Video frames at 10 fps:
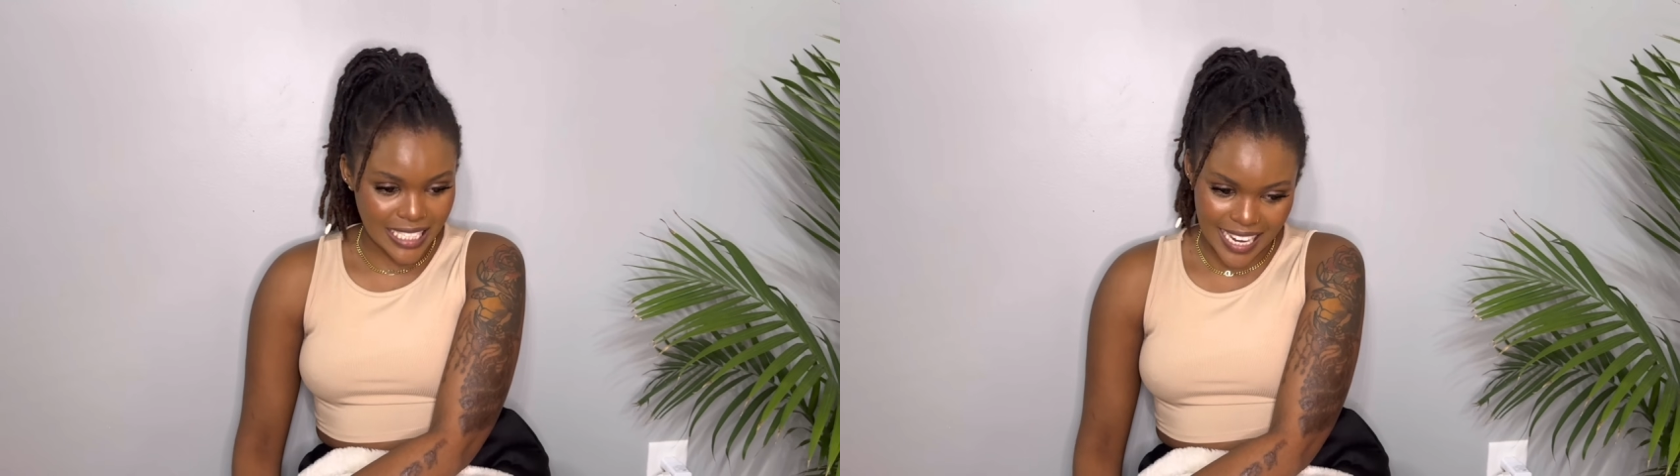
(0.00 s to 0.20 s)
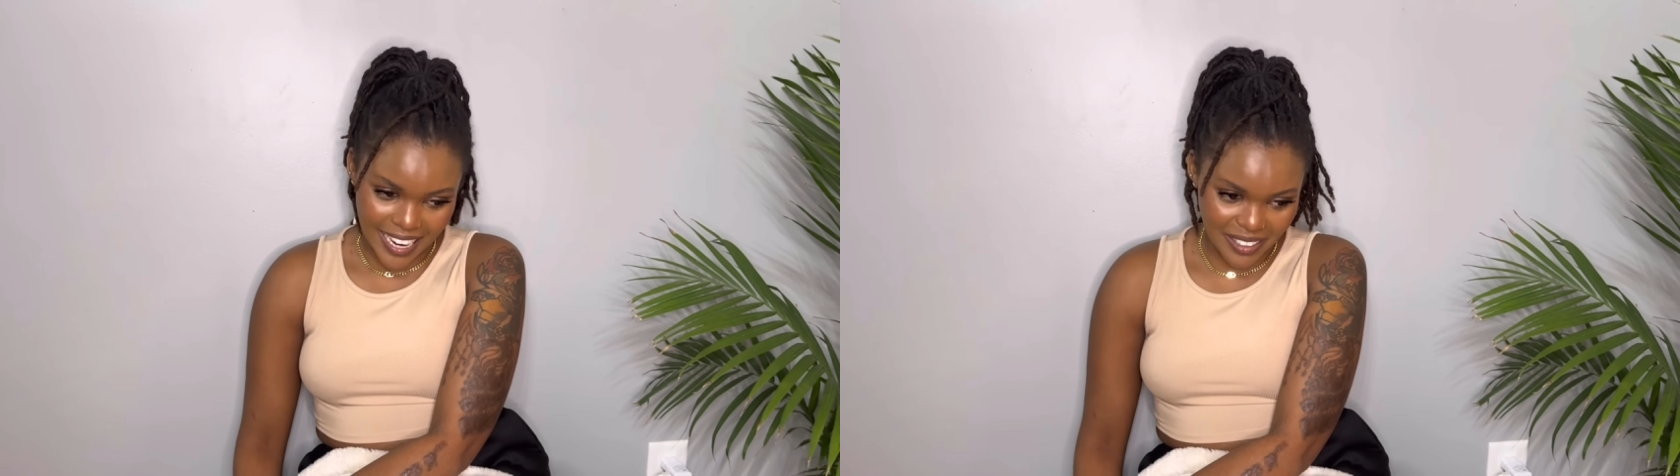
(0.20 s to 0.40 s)

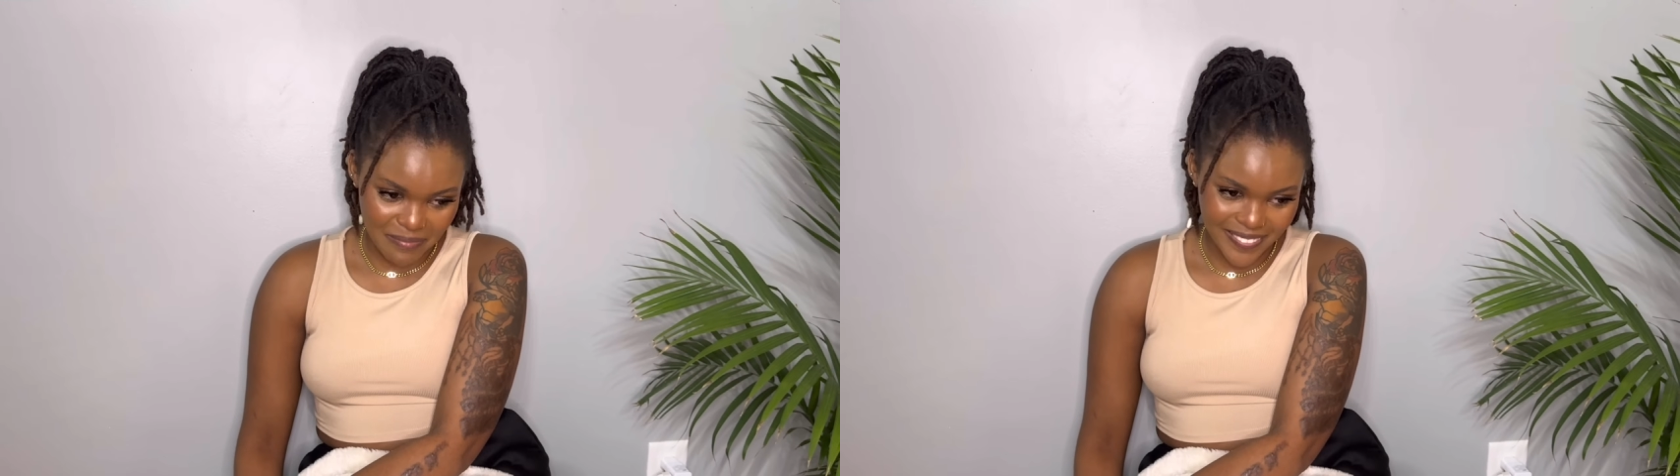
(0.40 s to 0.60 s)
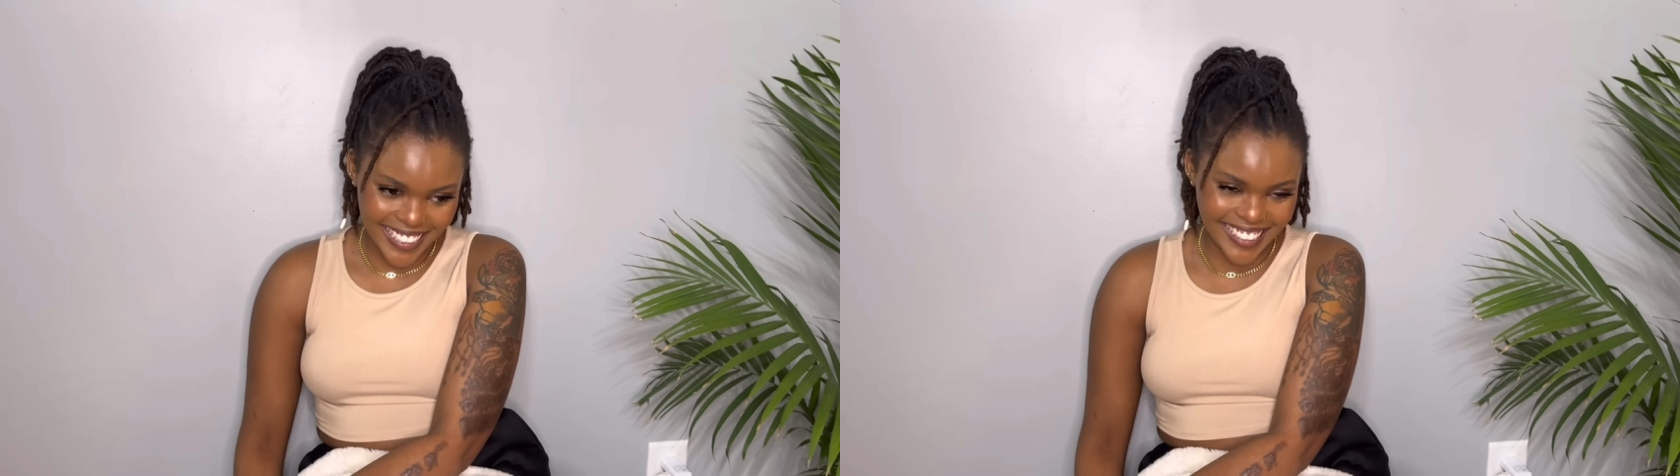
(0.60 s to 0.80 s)
time
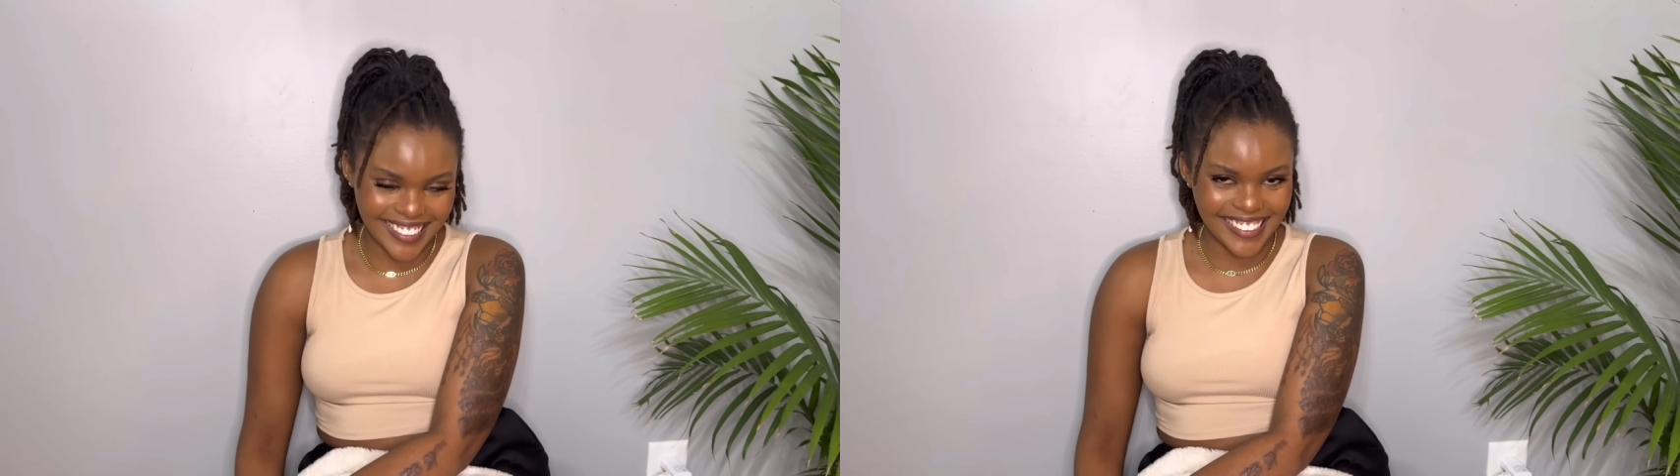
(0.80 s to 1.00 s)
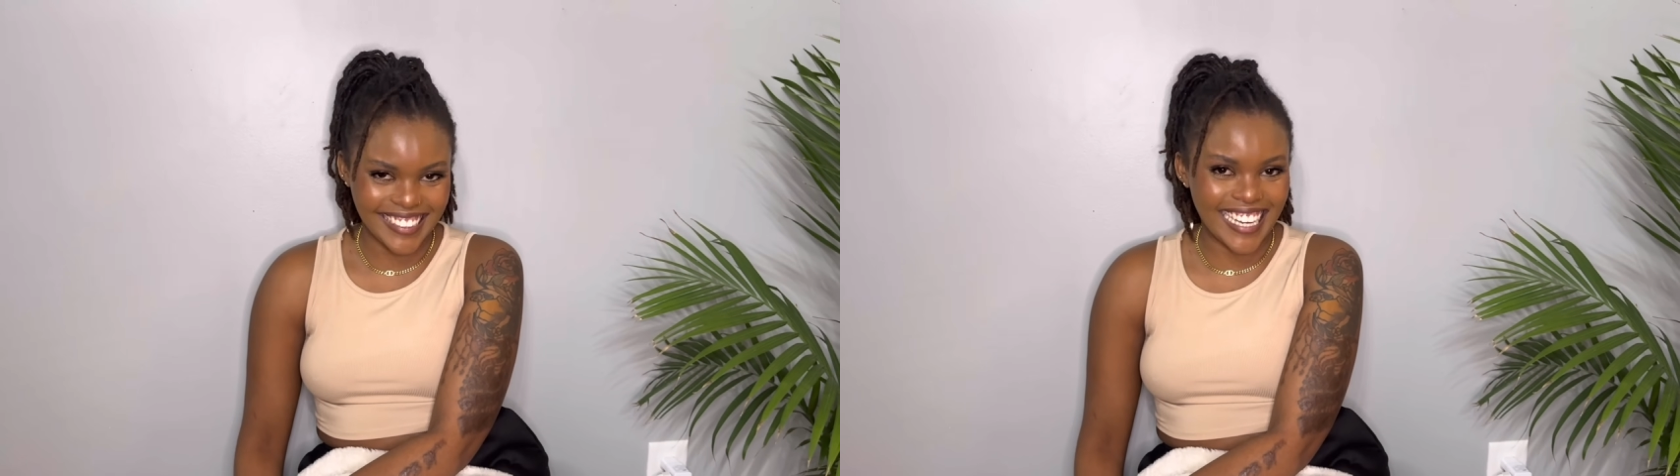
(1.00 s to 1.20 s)

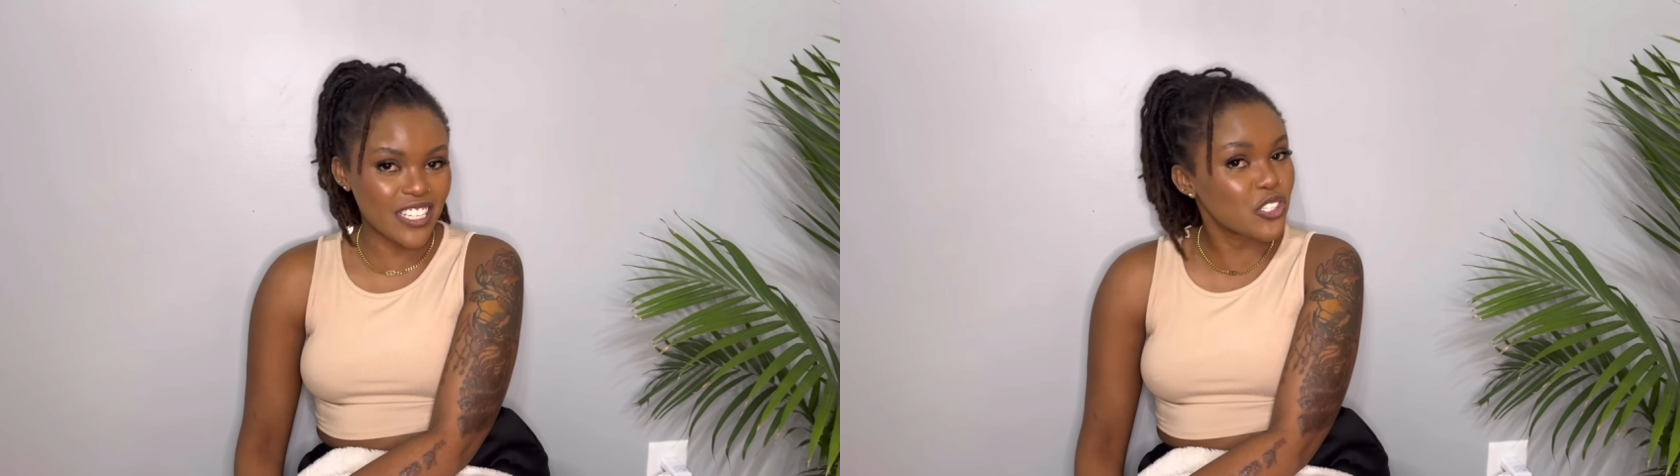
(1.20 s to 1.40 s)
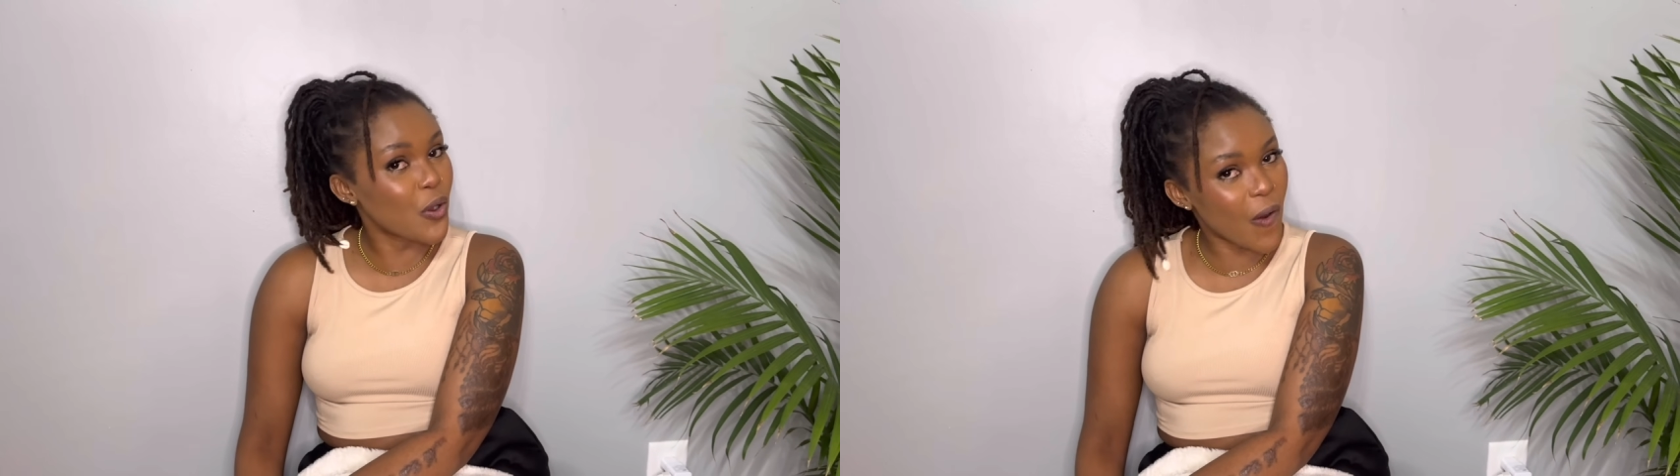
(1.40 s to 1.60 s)

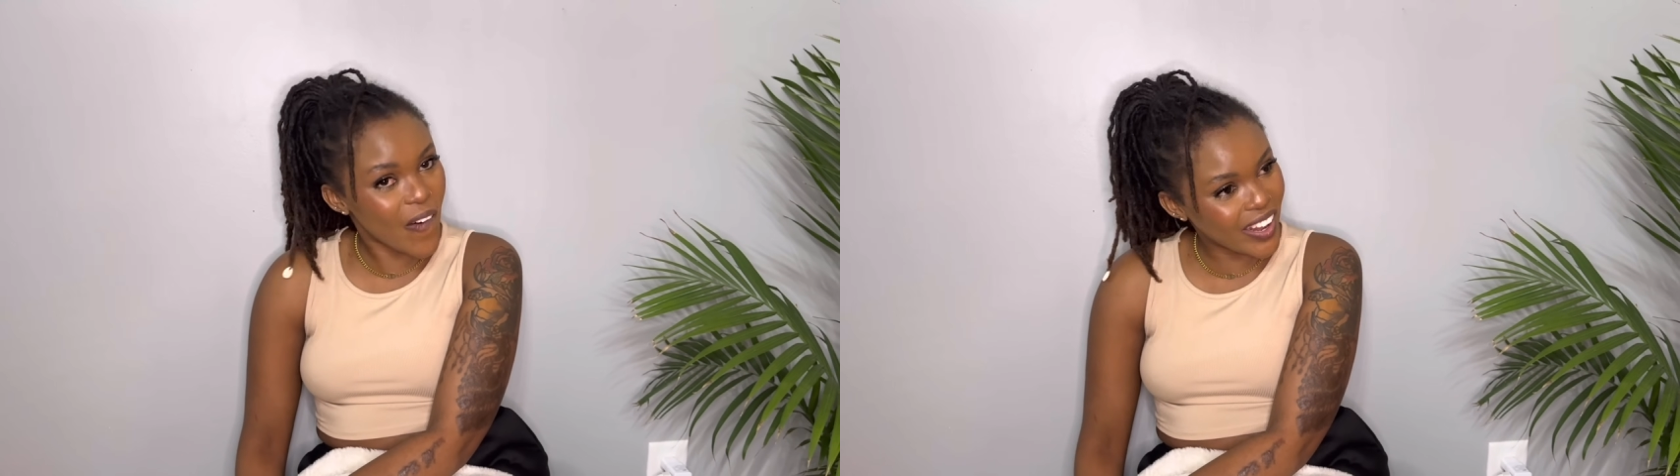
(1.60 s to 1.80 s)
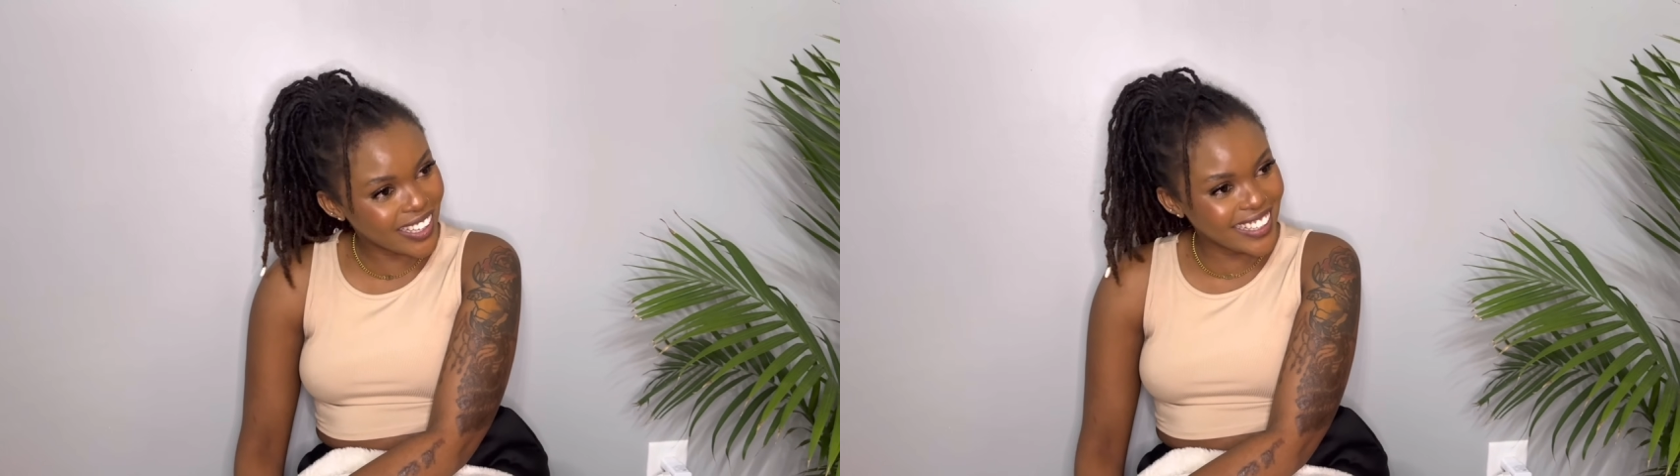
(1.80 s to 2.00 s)
at
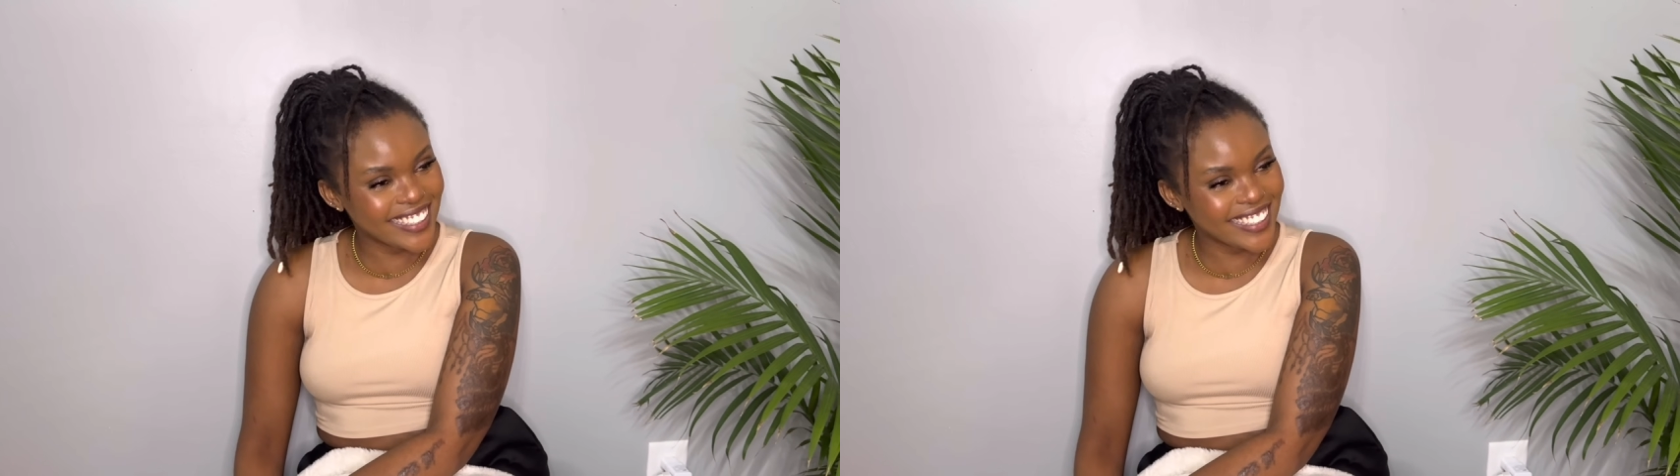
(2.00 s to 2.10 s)
all.